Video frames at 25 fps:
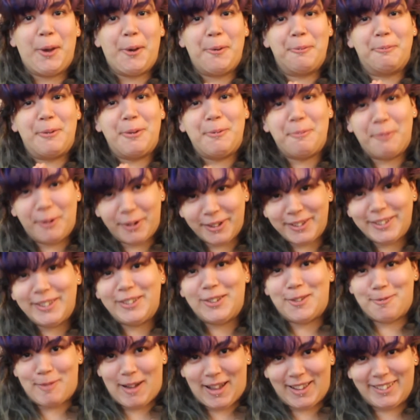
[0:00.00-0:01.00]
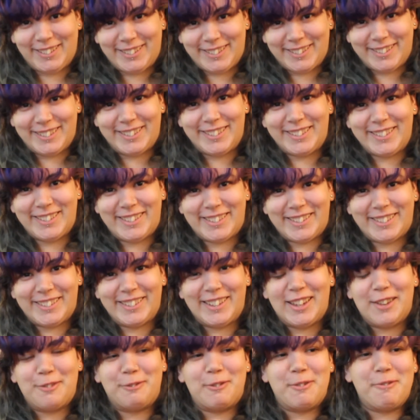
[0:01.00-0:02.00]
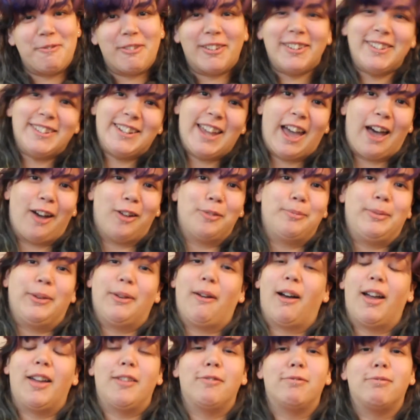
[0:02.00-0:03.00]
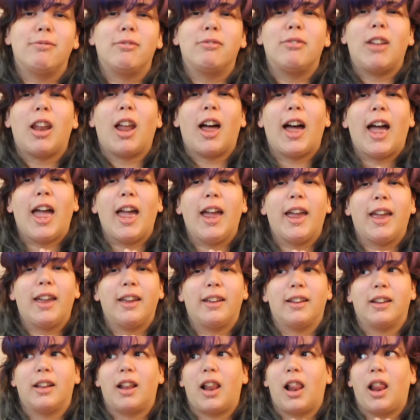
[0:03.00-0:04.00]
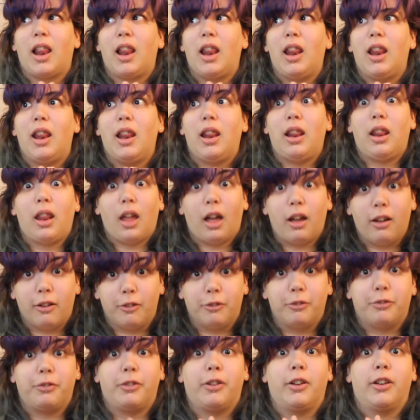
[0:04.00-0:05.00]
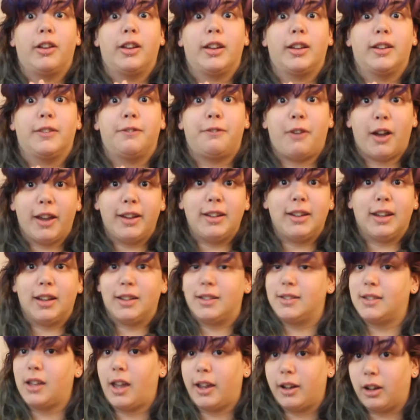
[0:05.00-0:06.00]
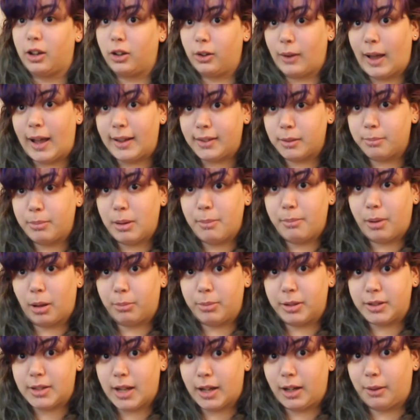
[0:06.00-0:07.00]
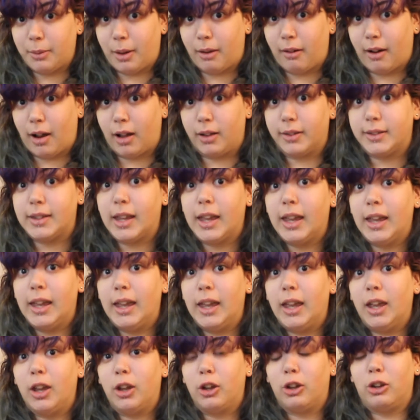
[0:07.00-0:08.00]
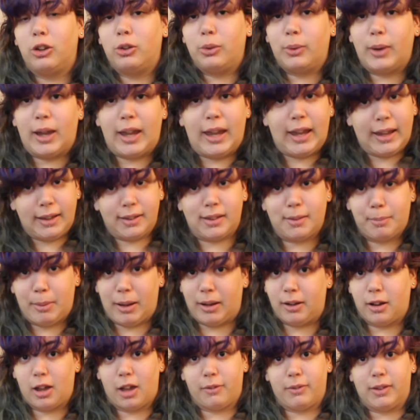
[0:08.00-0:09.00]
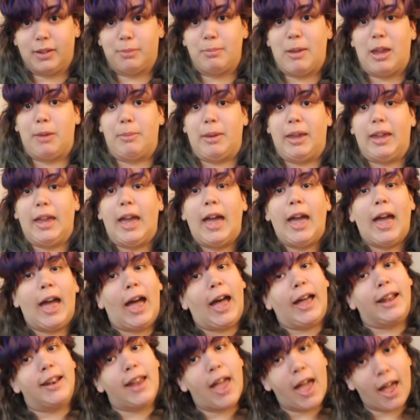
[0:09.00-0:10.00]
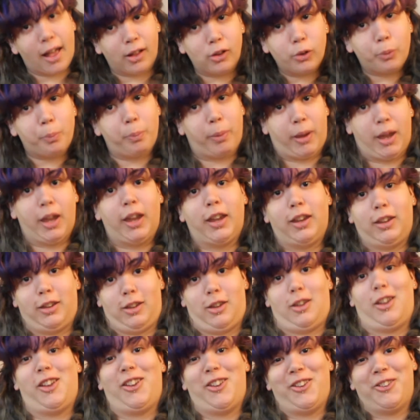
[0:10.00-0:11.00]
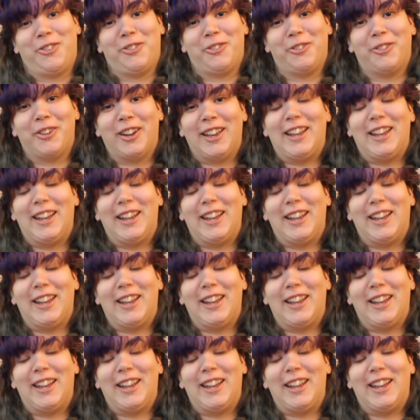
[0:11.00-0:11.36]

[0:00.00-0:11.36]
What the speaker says: We want your patterns. We want to help you. I love finding a designer who hasn't been published anywhere else, who is a bit nervous maybe, and helping you.